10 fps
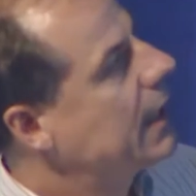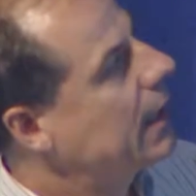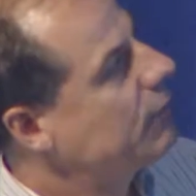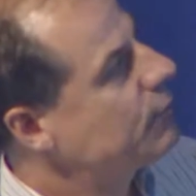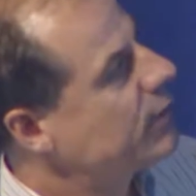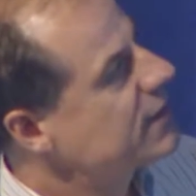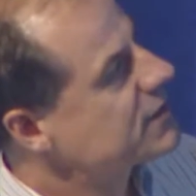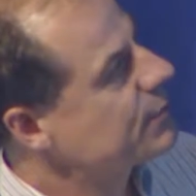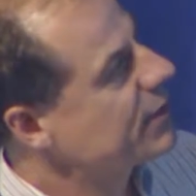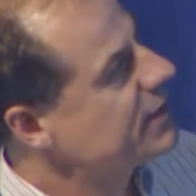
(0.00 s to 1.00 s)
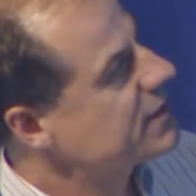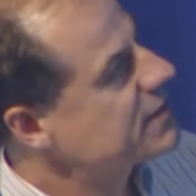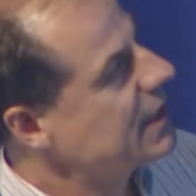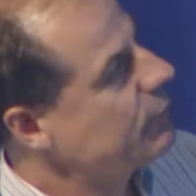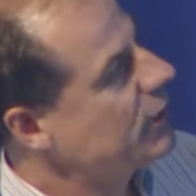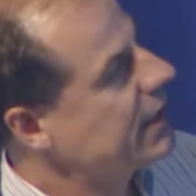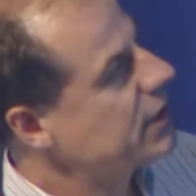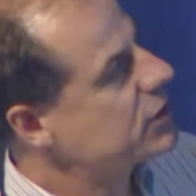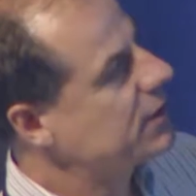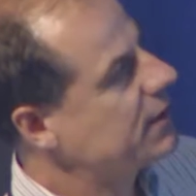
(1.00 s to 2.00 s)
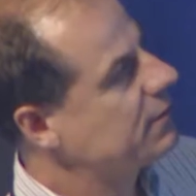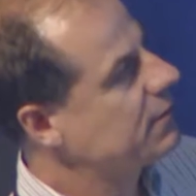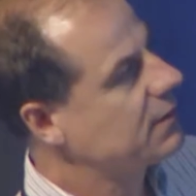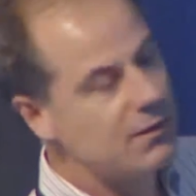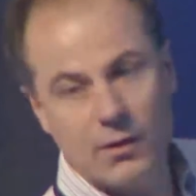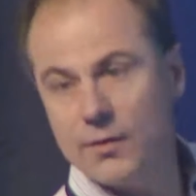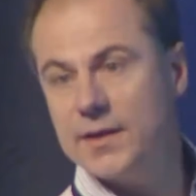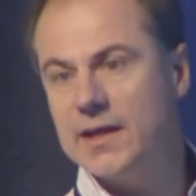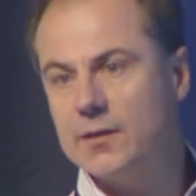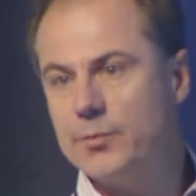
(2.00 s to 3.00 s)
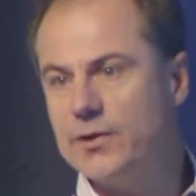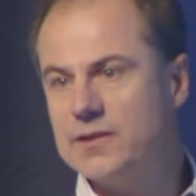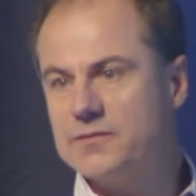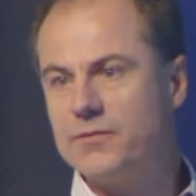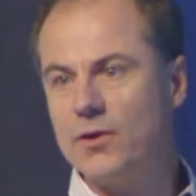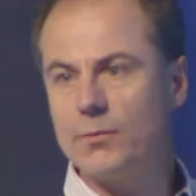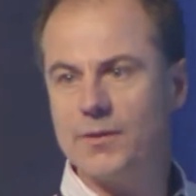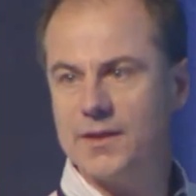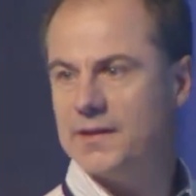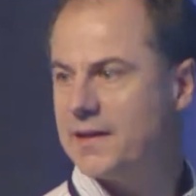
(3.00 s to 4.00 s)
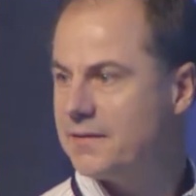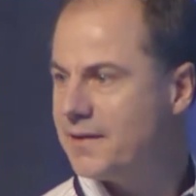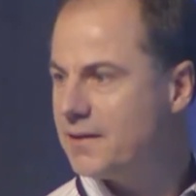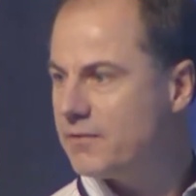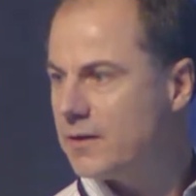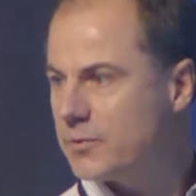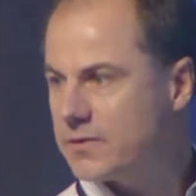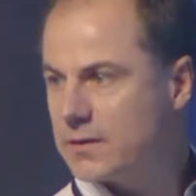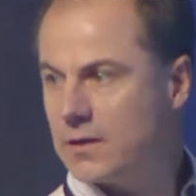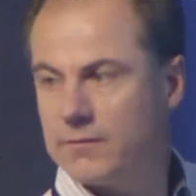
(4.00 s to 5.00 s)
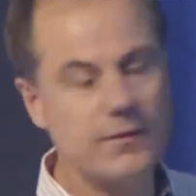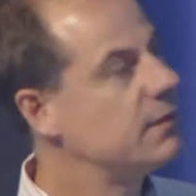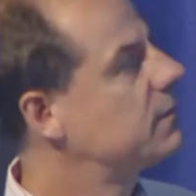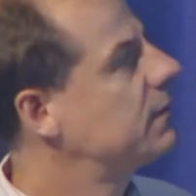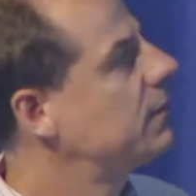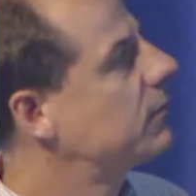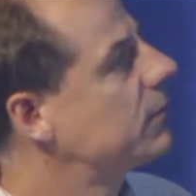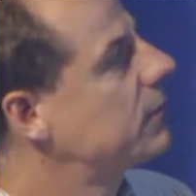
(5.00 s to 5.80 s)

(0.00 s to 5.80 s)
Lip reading: And we've placed them on this same relation, and all the data points fall within that 95% confidence interval.